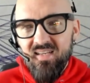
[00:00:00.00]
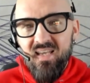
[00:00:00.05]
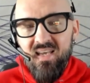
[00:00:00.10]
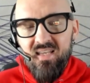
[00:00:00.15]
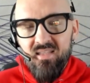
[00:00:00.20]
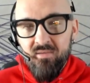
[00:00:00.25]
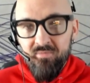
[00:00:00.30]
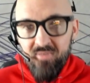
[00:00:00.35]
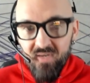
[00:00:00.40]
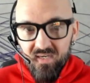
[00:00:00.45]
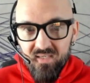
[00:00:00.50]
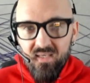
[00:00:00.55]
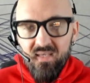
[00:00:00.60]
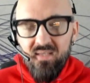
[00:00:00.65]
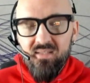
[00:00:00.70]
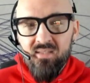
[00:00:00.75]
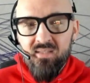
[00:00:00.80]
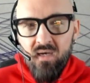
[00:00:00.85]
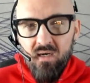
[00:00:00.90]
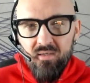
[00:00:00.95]
and the
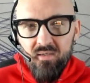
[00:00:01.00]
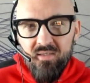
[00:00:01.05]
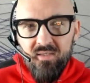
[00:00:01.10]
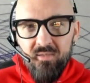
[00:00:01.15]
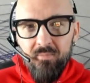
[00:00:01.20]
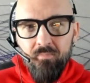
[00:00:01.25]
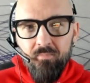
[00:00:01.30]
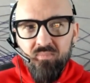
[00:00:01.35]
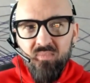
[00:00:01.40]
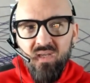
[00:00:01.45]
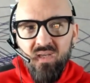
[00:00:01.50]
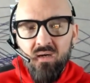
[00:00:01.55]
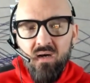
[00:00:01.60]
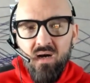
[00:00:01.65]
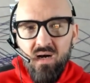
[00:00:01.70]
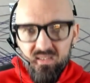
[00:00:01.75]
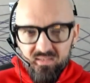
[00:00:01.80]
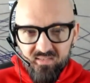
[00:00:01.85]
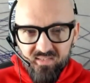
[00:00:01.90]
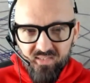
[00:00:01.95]
Vikings cut him
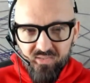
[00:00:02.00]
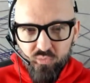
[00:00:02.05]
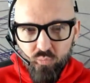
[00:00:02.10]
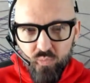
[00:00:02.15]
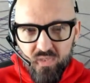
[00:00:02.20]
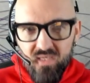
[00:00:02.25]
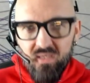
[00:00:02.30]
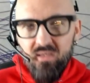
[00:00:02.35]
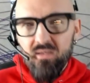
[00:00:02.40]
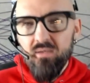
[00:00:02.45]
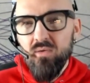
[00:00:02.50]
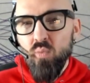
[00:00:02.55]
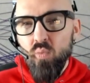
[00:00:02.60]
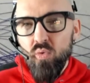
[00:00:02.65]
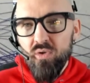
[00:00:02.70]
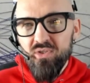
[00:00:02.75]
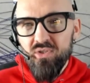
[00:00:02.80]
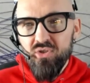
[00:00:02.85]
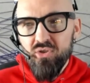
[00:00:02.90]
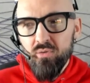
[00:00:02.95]
on this week
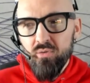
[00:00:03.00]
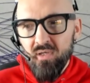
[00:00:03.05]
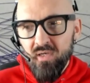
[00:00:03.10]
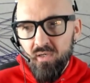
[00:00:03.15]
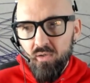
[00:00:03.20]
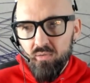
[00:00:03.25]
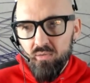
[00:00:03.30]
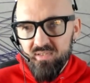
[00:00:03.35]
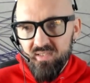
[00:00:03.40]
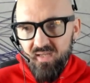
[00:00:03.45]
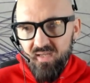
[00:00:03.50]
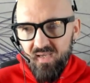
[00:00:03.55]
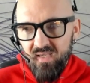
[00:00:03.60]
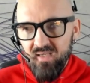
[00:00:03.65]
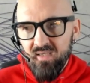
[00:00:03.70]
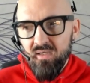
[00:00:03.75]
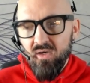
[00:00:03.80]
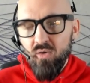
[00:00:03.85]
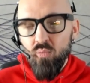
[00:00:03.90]
1 year ago today.